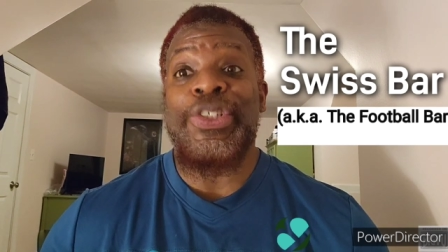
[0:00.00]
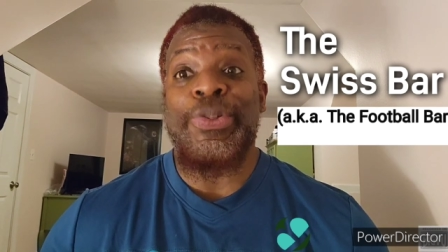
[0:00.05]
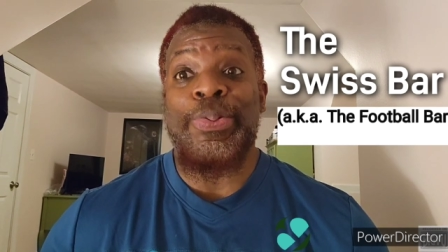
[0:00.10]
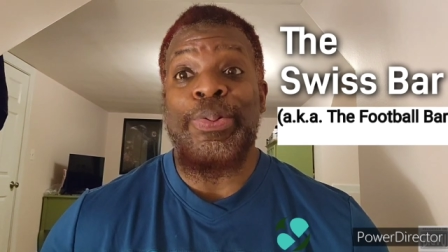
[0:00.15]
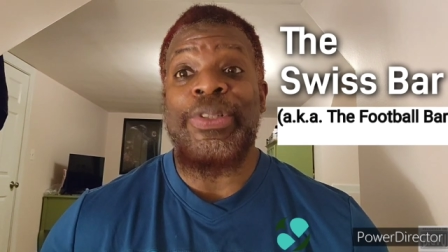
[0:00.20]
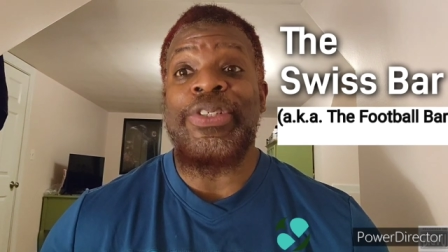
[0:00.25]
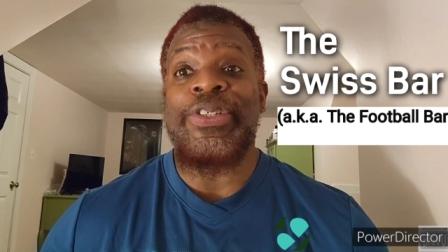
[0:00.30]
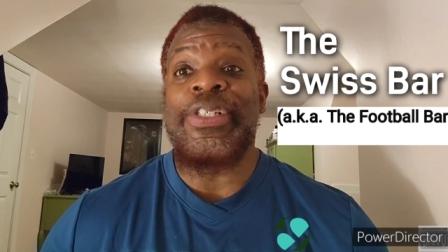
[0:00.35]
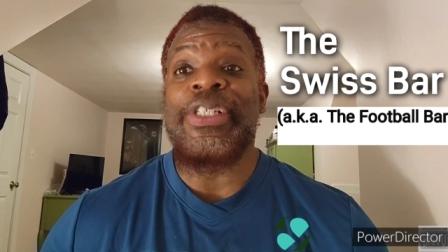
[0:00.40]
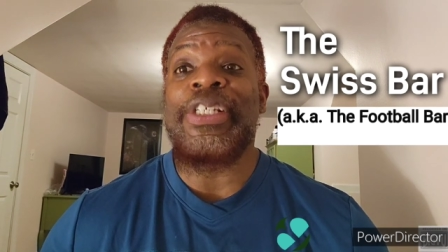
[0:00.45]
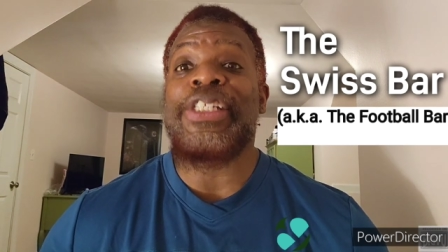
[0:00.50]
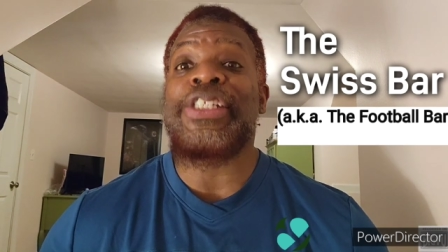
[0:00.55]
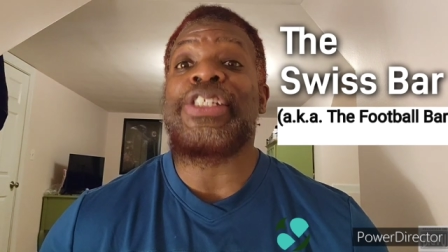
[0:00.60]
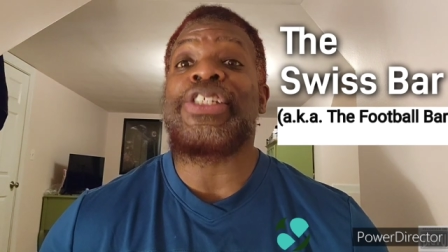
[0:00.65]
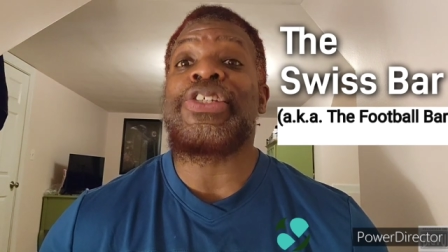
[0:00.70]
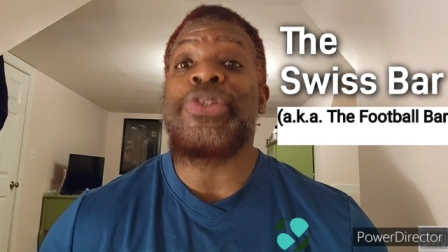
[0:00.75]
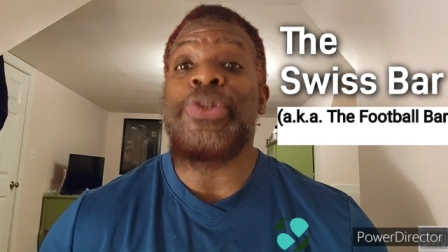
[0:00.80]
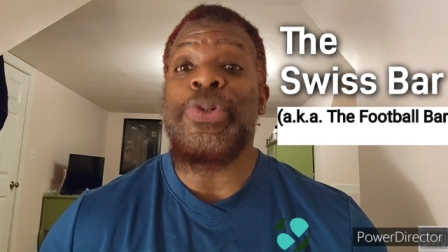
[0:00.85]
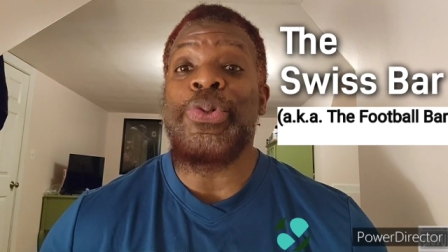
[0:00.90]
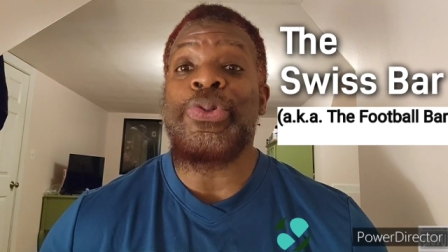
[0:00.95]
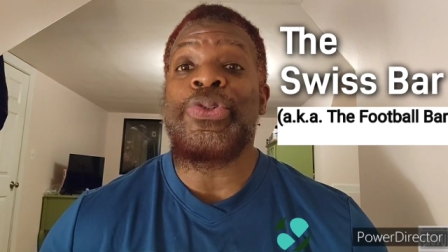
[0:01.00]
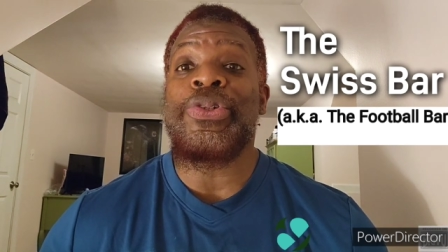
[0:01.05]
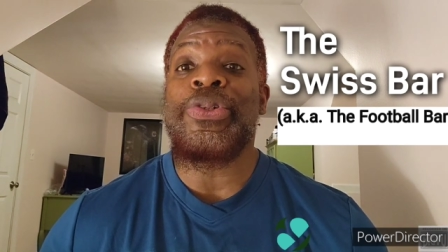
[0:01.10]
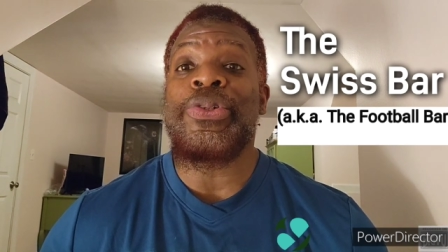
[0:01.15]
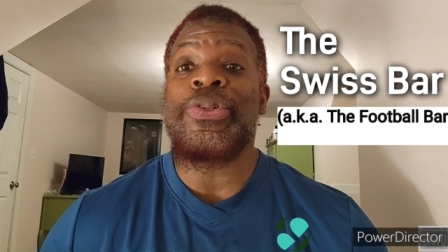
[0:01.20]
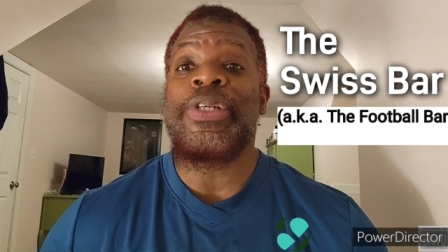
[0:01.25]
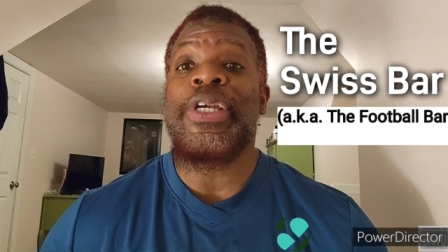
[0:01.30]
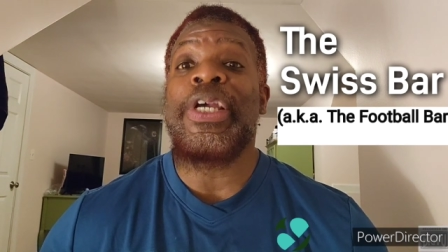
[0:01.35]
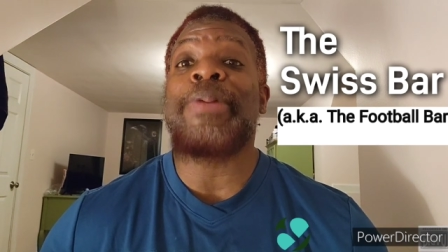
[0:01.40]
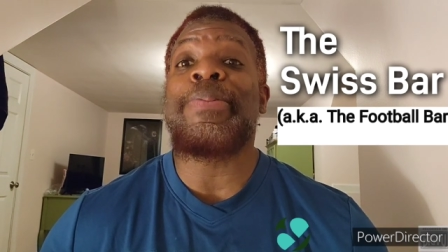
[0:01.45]
because Switzerland is
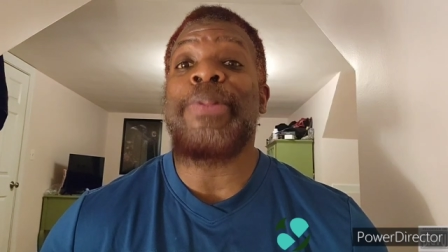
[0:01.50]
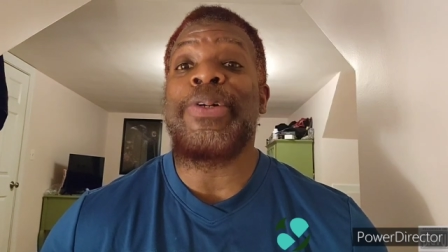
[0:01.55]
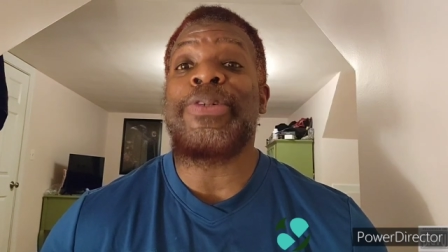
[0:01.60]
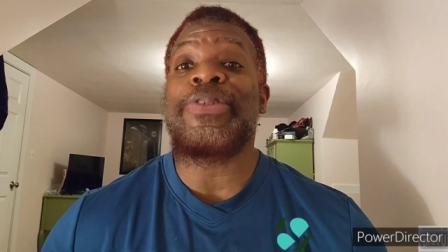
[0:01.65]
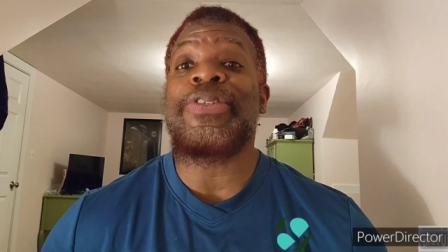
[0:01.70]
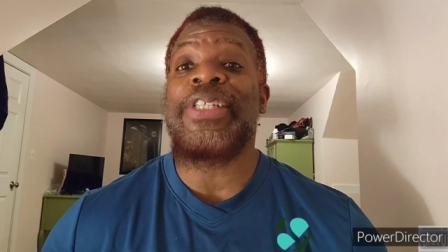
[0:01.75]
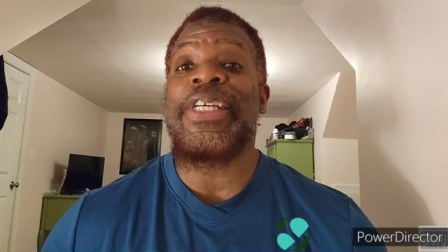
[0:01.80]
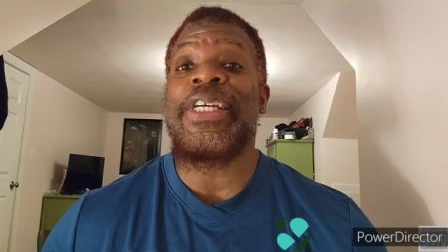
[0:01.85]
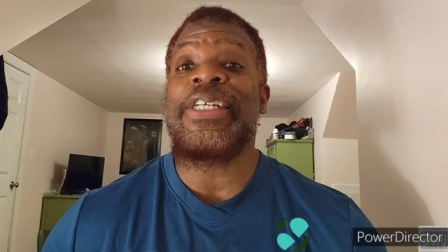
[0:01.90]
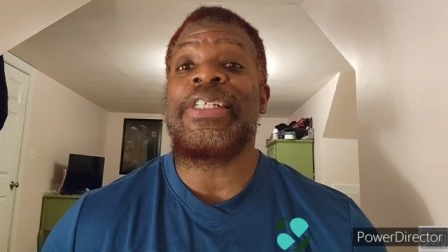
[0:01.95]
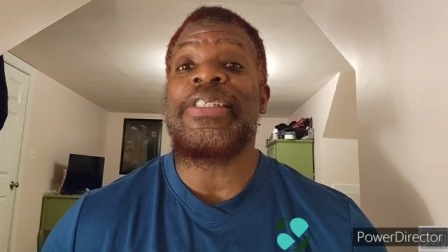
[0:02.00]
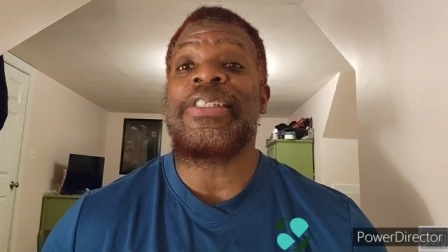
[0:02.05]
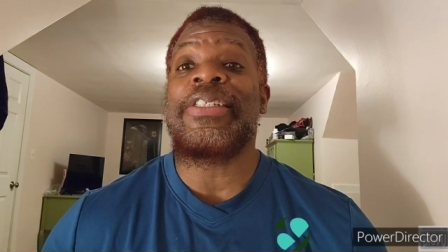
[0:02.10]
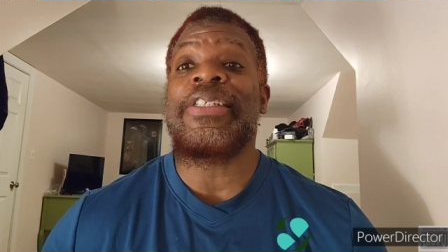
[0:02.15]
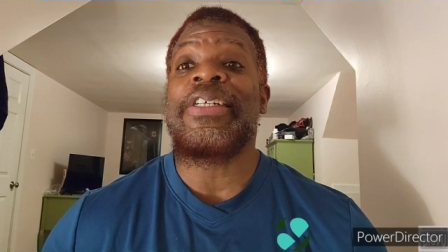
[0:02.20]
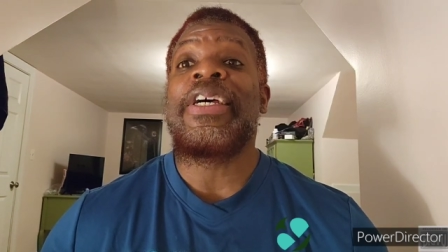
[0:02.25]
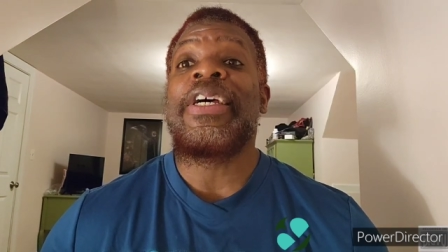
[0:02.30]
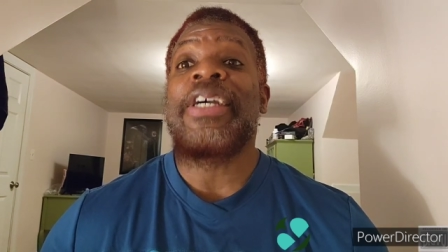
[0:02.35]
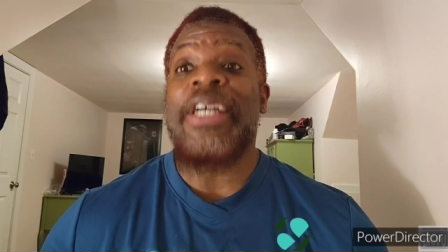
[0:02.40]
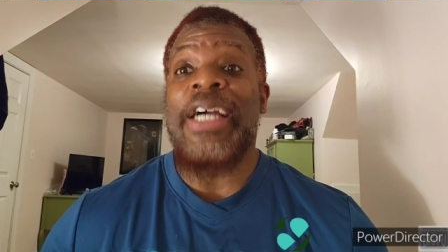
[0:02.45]
neutral in most things,